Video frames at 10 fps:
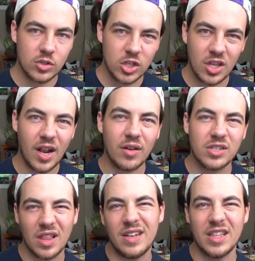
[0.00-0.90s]
Just look how
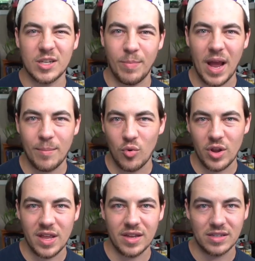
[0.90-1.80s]
slick this bad boy
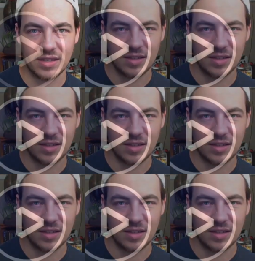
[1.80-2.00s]
is.